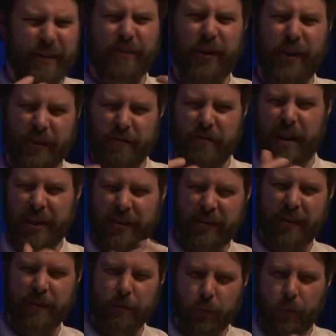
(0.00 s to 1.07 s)
certain
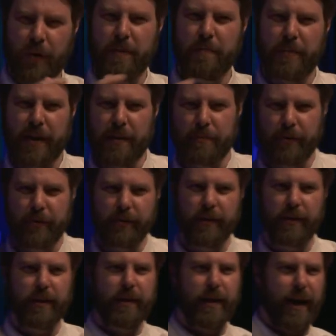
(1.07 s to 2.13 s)
relationships between
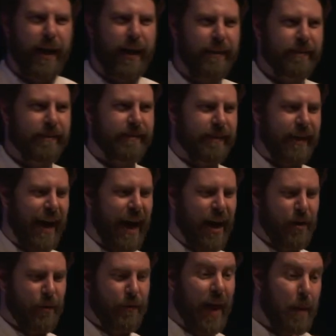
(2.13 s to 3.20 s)
people and
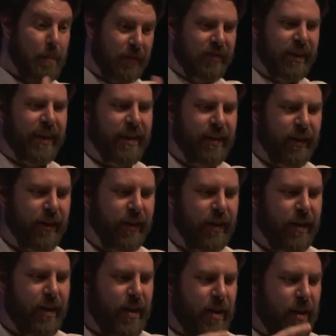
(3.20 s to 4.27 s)
how that particular
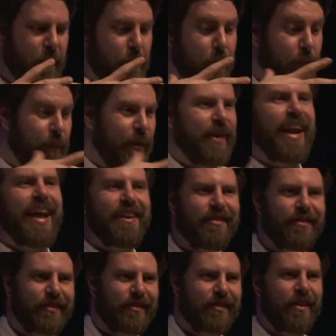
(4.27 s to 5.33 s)

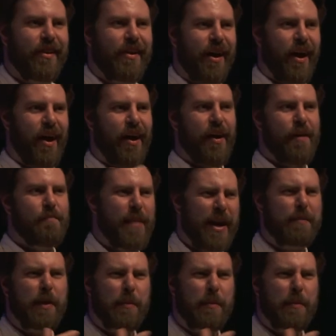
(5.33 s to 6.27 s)
place uh, made